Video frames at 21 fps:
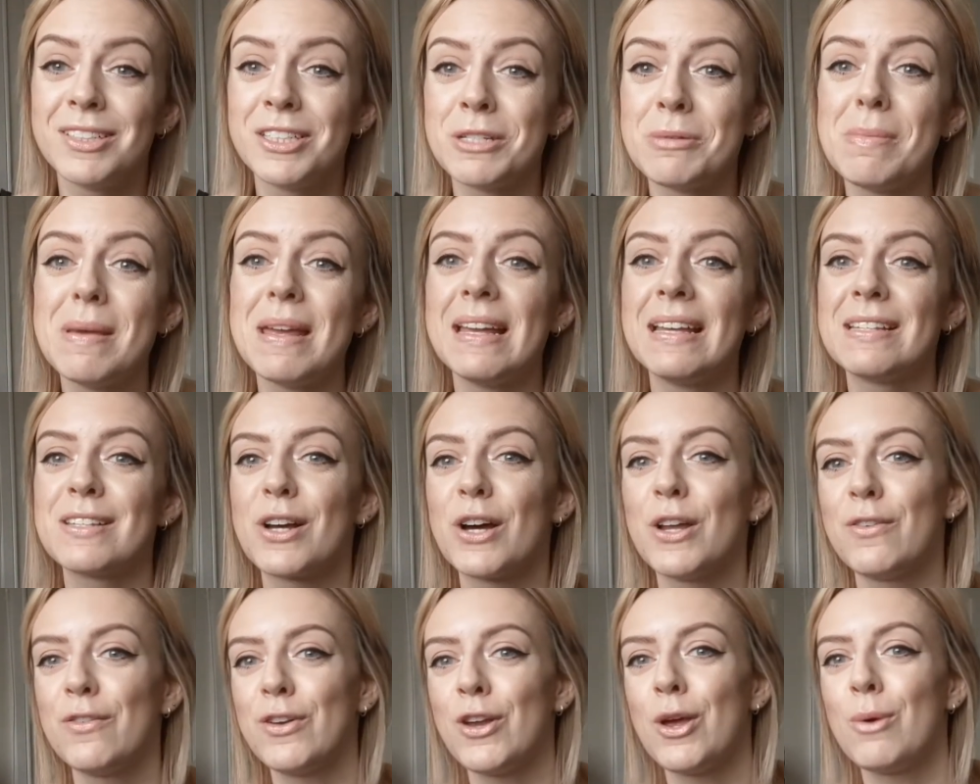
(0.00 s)
to me it's
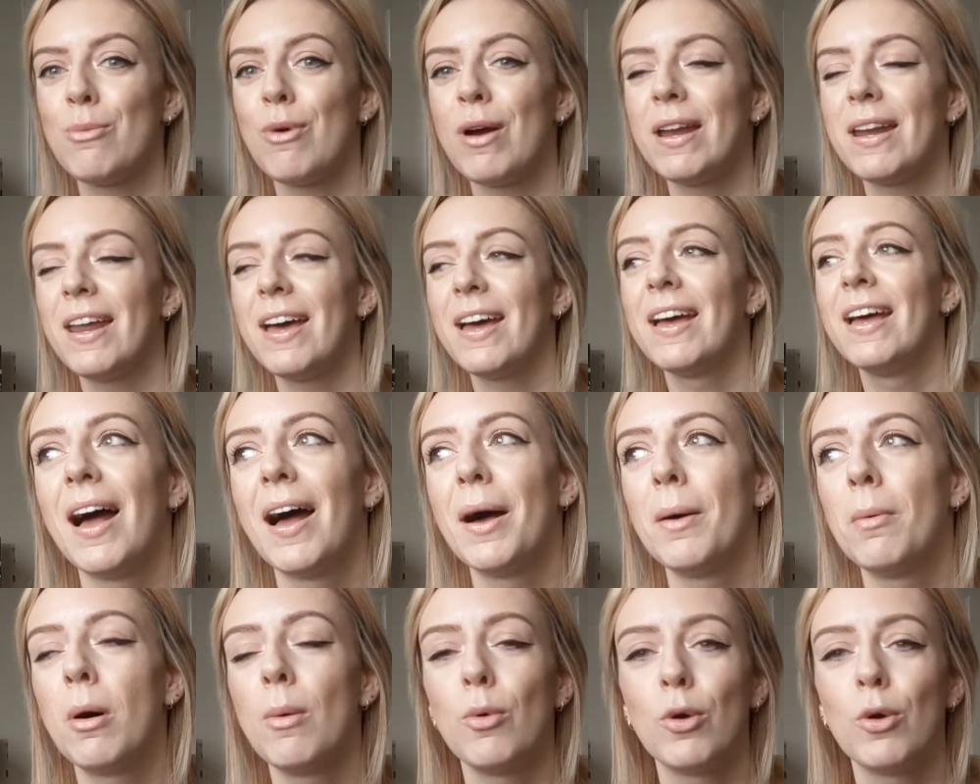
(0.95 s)
kind of a no-brainer. My